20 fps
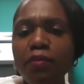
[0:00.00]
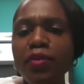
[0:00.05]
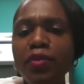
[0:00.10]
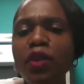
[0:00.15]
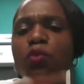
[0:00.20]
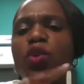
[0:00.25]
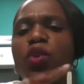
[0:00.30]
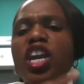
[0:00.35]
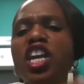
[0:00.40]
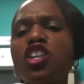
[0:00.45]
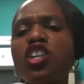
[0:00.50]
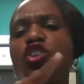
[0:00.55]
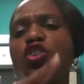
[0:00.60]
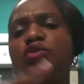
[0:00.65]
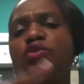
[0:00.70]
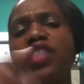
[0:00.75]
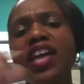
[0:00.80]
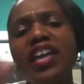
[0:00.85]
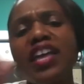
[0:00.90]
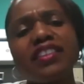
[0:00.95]
but we
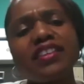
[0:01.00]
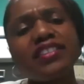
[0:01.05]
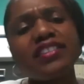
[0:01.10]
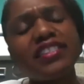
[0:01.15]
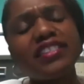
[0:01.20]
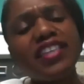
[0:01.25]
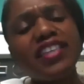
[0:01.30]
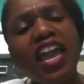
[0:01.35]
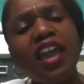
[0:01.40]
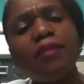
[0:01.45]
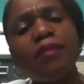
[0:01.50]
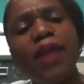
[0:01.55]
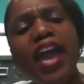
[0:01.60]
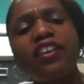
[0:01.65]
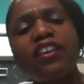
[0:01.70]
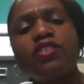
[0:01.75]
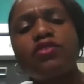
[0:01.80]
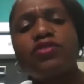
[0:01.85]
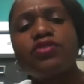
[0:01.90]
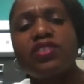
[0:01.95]
knew that the same
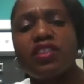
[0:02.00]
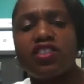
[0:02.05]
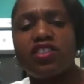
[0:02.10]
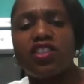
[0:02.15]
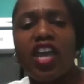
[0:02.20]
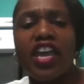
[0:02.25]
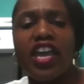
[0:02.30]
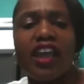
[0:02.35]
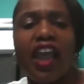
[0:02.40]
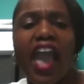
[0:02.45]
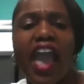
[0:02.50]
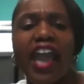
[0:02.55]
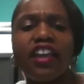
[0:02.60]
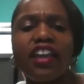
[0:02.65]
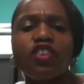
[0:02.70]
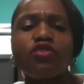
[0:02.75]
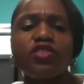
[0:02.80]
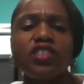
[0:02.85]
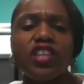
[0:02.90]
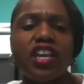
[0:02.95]

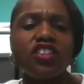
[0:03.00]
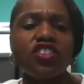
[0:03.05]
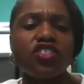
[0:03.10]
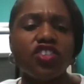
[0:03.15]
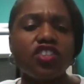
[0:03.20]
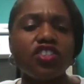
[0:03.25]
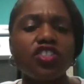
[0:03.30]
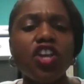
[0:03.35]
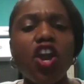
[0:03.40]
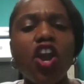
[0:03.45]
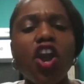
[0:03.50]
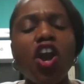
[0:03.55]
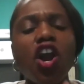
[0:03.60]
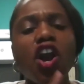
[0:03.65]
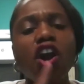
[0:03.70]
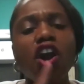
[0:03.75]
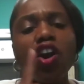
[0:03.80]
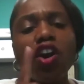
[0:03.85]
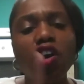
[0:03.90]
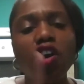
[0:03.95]
accusations
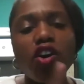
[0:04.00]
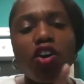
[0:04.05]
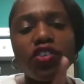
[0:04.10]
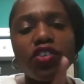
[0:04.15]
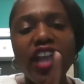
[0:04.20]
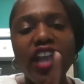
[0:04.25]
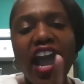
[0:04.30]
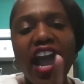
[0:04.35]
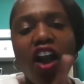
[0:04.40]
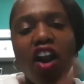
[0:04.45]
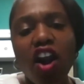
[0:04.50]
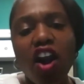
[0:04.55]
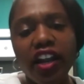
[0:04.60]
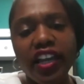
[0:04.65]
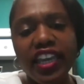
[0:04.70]
hurled at R.